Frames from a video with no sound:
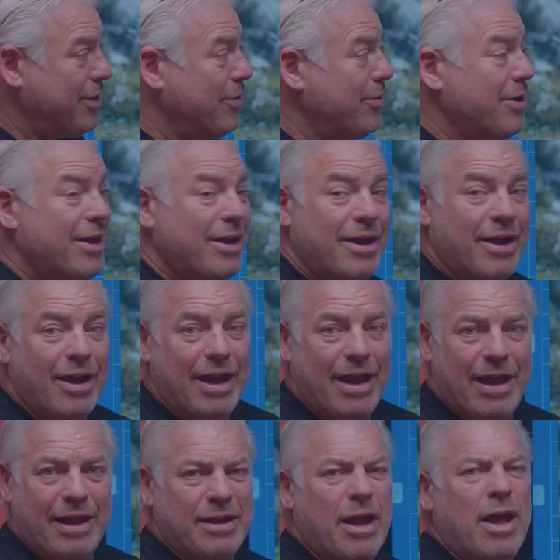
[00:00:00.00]
thank you.
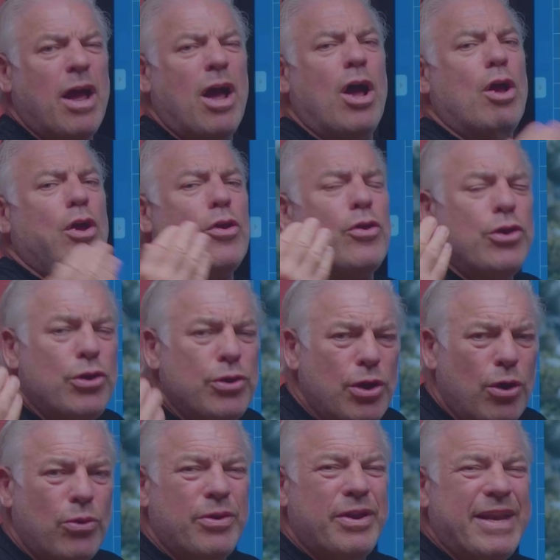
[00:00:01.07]
And
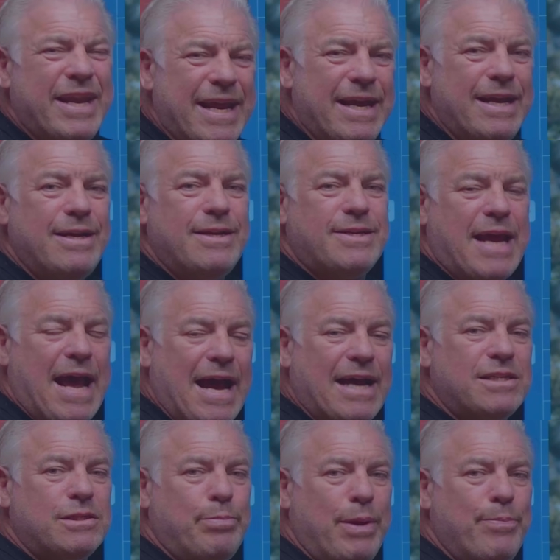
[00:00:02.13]
you don't
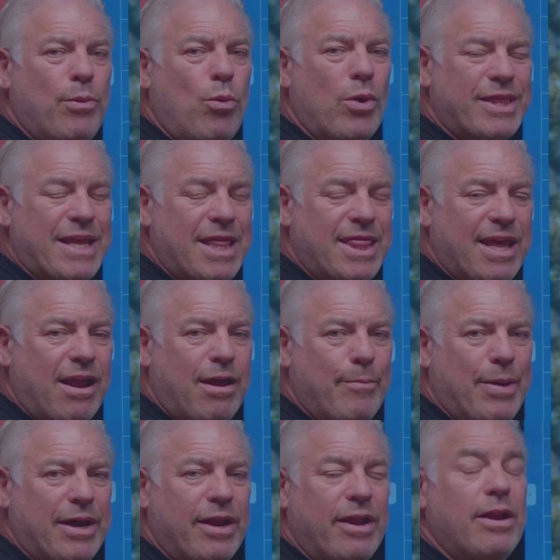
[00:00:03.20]
need to ask people what they
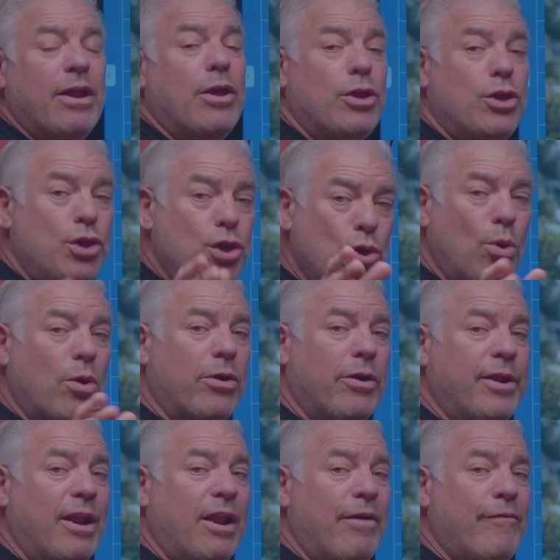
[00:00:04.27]
think about it.
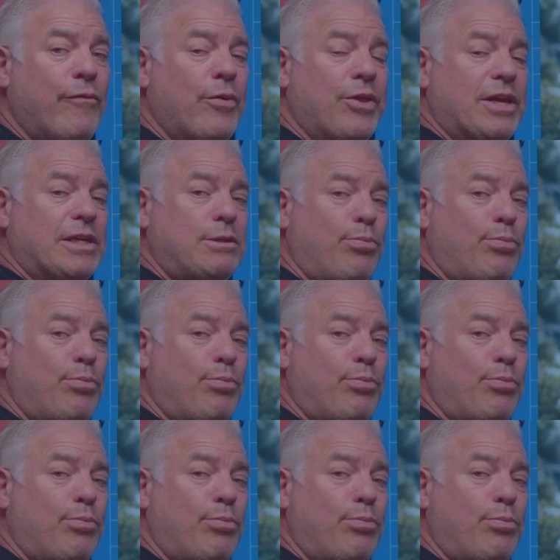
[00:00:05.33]
You are in love